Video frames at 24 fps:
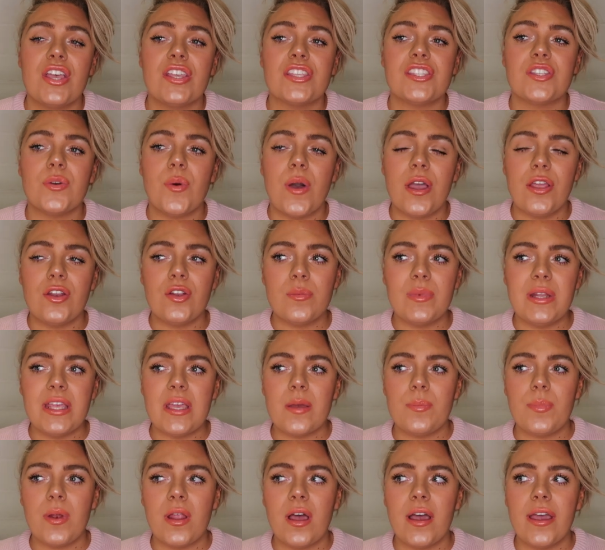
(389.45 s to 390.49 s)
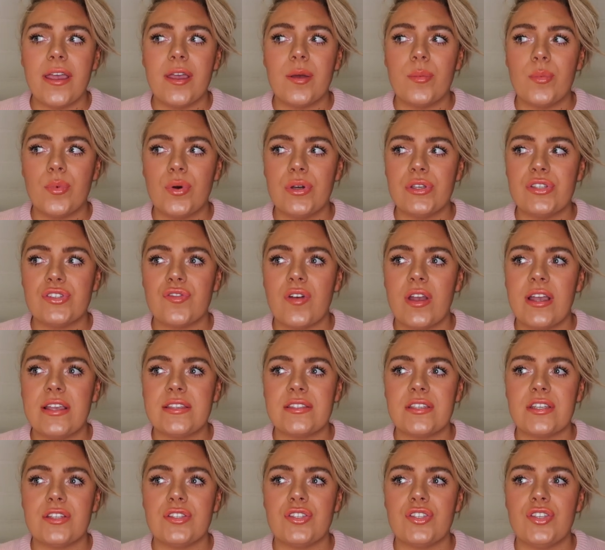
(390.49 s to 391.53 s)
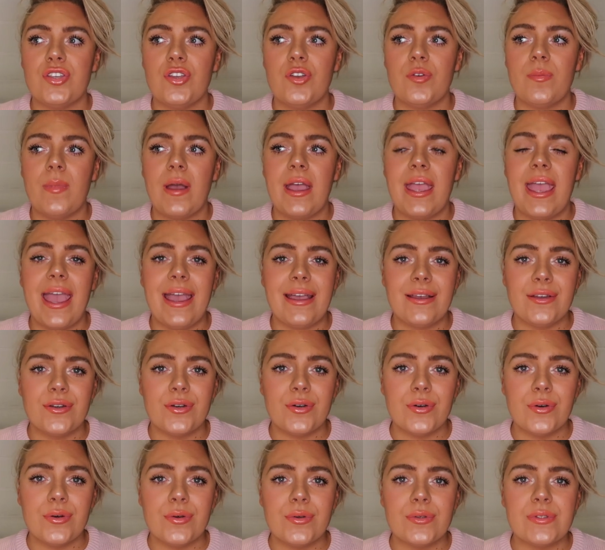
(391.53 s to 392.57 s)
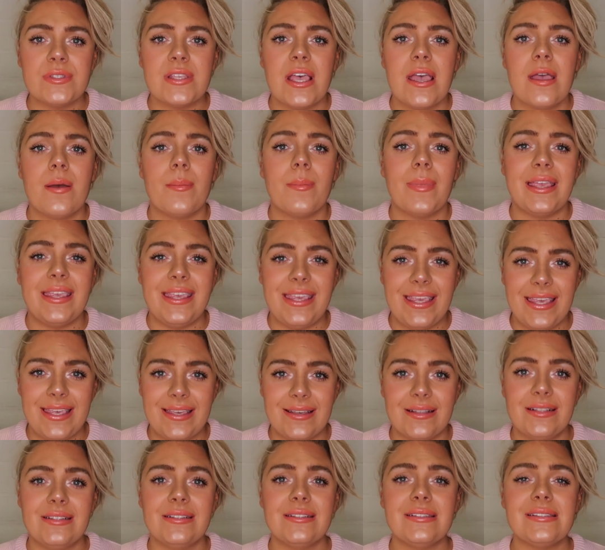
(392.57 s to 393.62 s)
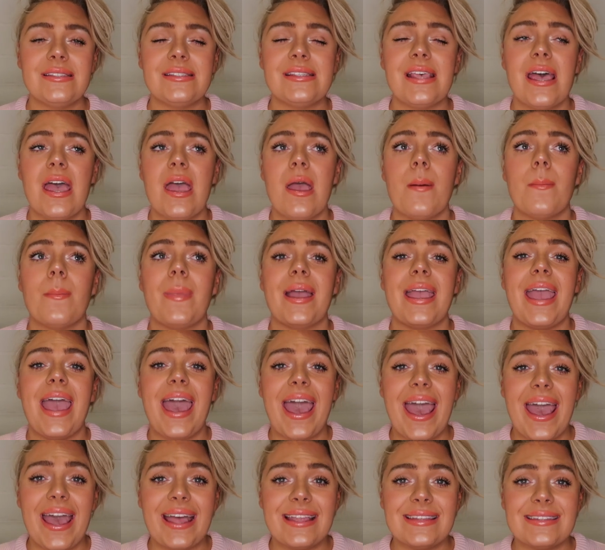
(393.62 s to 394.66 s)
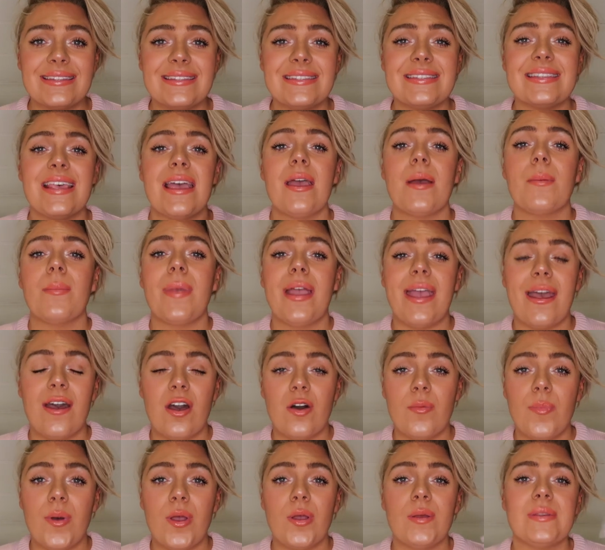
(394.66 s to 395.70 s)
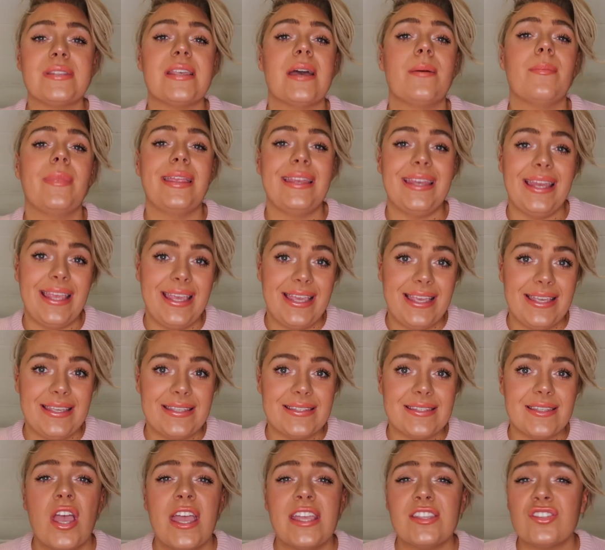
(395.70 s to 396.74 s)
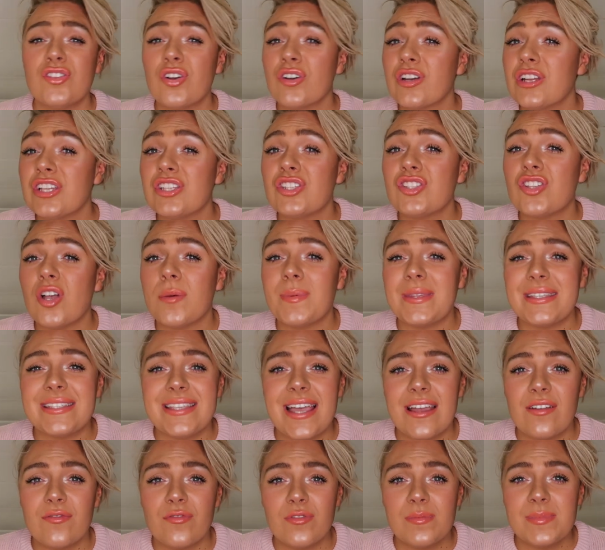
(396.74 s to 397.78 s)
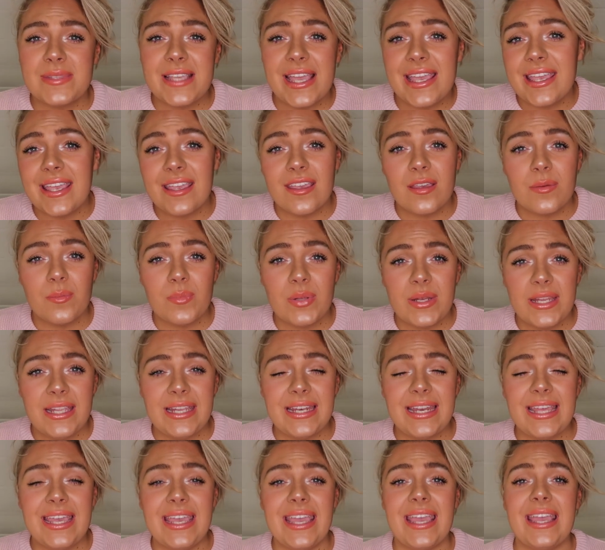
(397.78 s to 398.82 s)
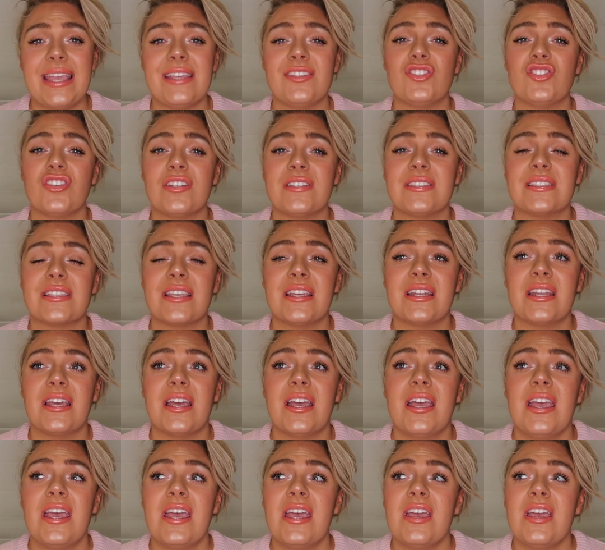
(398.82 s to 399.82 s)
So I normally apply moisturizer to my ankles, my heels, my hands, my elbows, and my knees. It's not gonna stop the tan from taking completely, it's just gonna